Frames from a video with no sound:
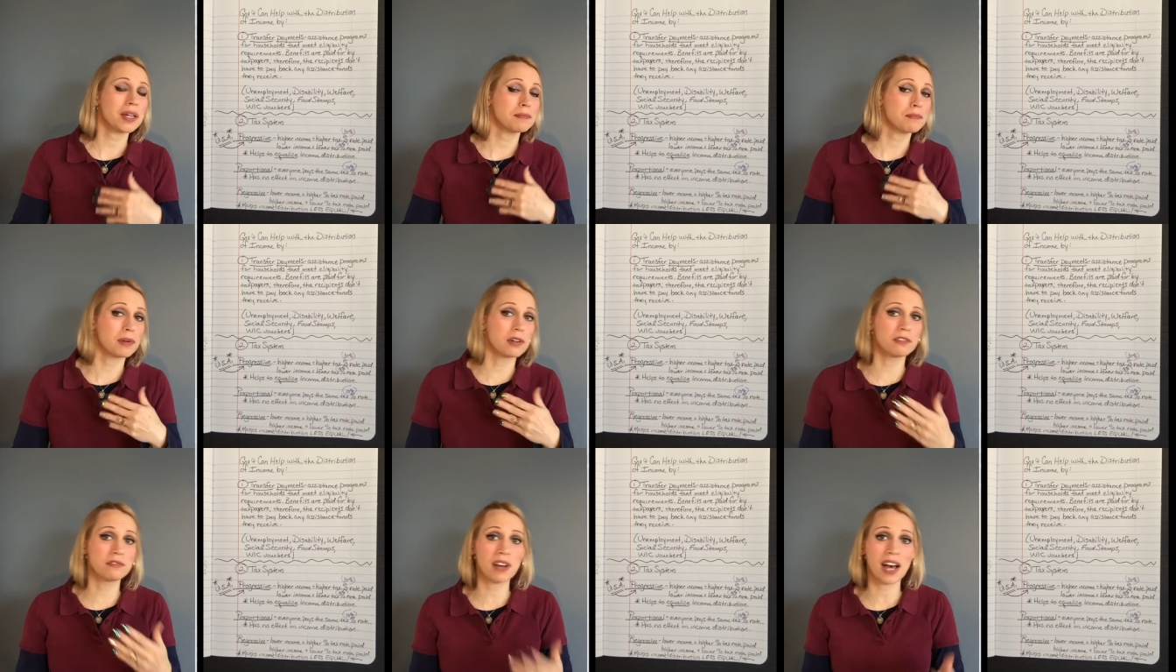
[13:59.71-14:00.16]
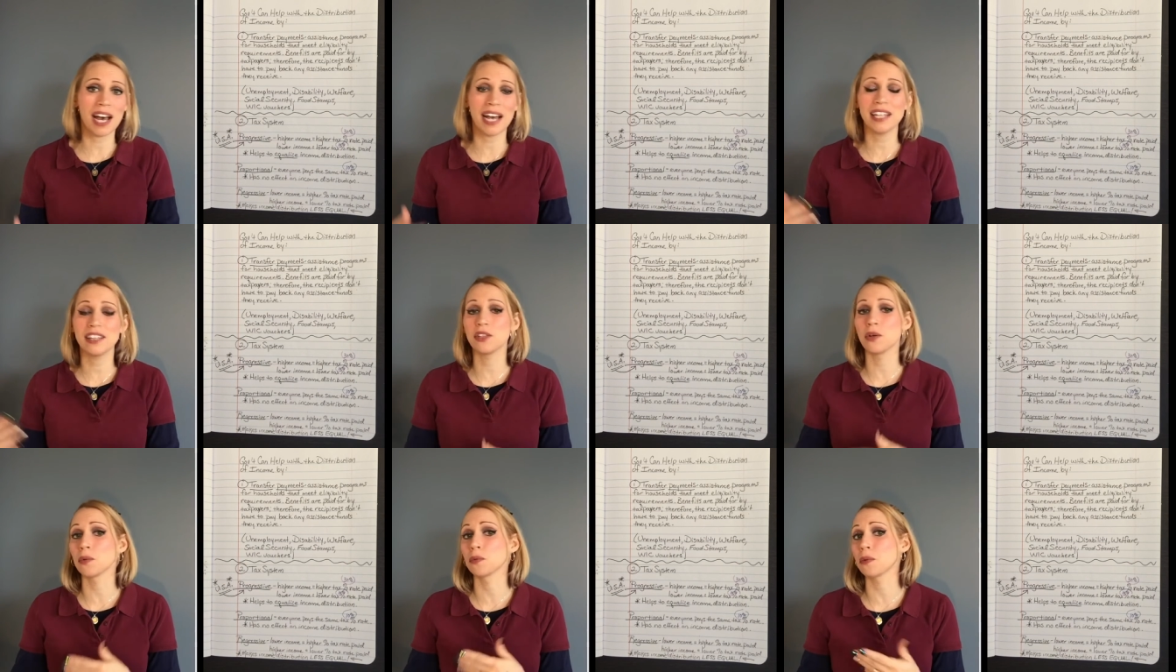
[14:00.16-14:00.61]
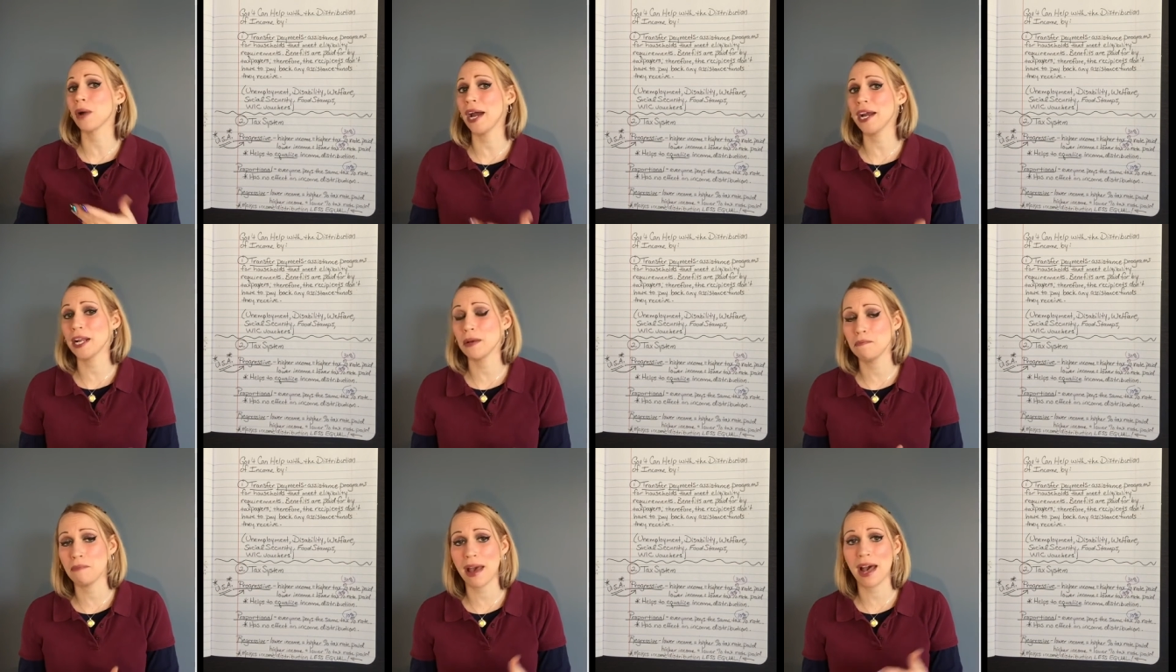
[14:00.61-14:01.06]
provide the
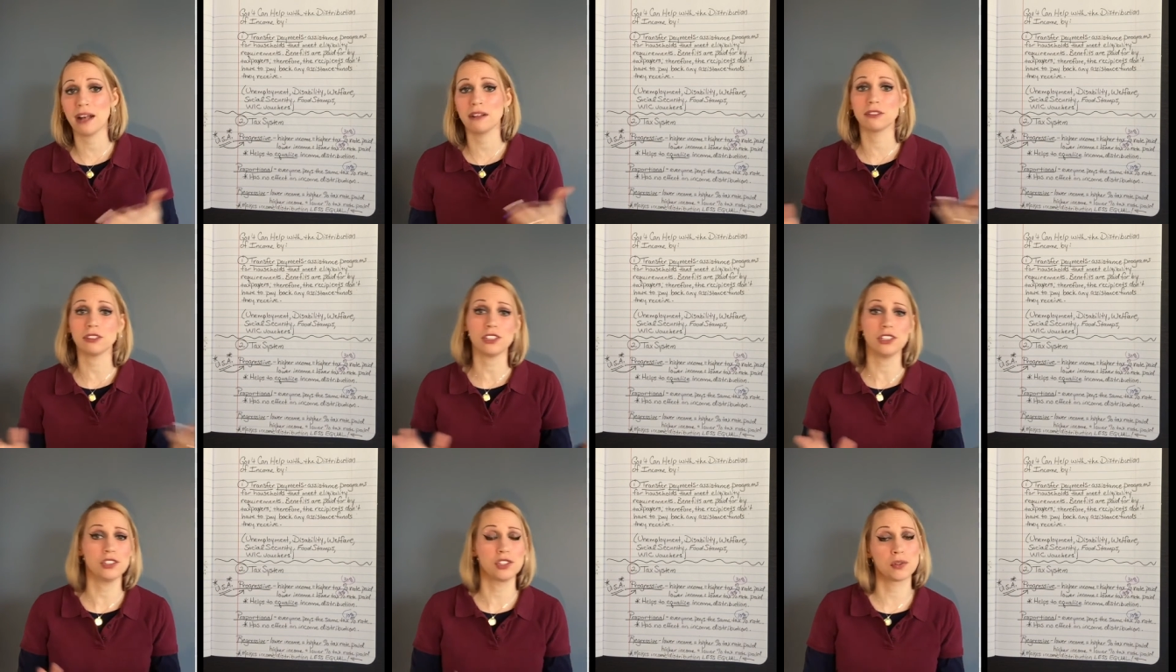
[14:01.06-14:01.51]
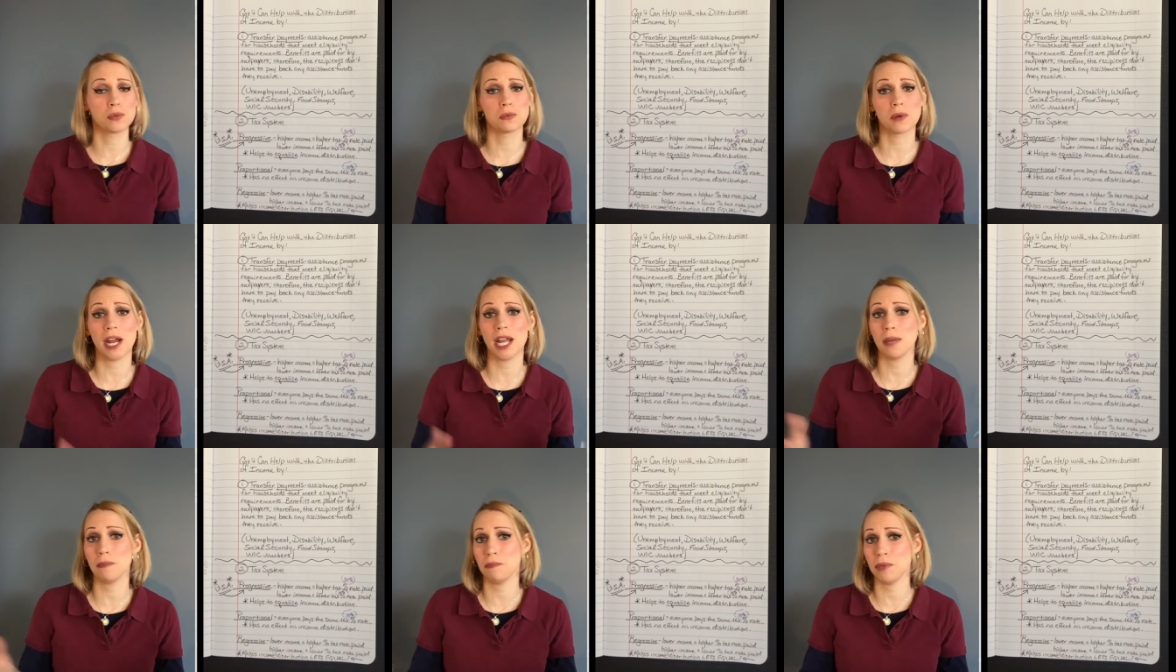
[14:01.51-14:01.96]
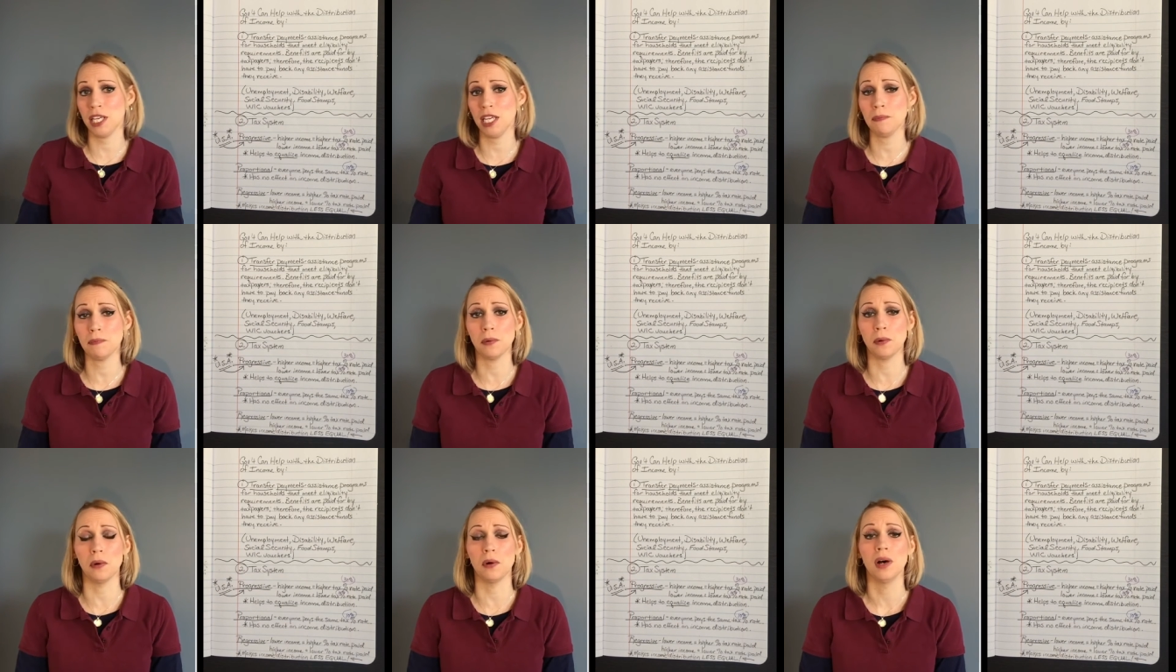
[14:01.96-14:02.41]
right amount to the right
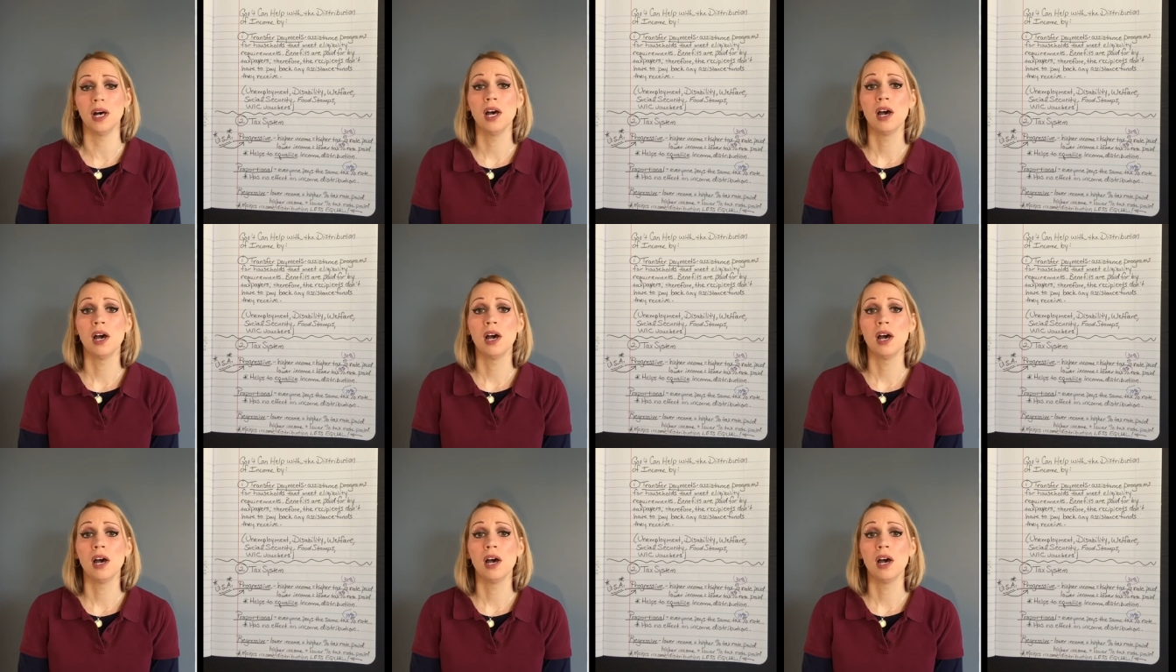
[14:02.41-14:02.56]
people